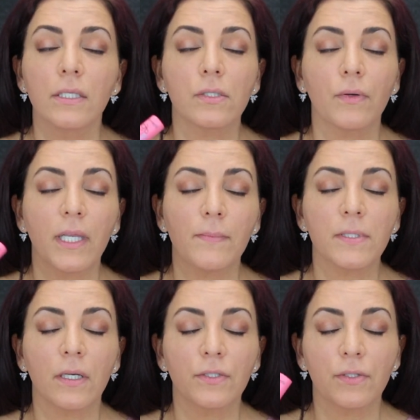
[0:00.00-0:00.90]
So it
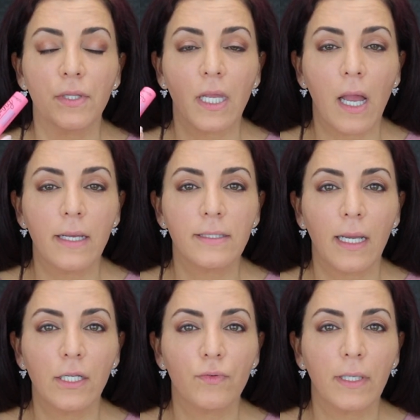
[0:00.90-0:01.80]
keeps under the eyes
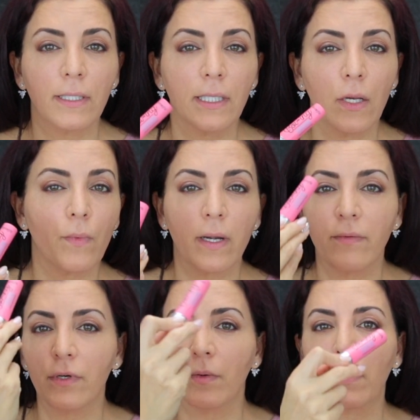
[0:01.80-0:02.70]
hydrated, and
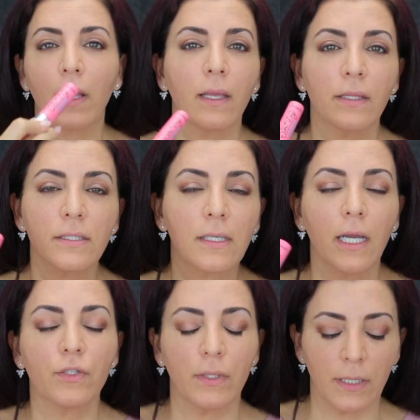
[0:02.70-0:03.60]
wherever you apply this,
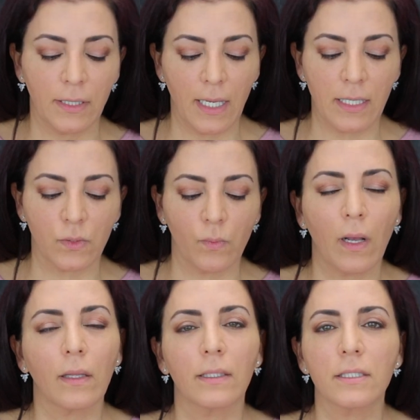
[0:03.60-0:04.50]
hydrated as well.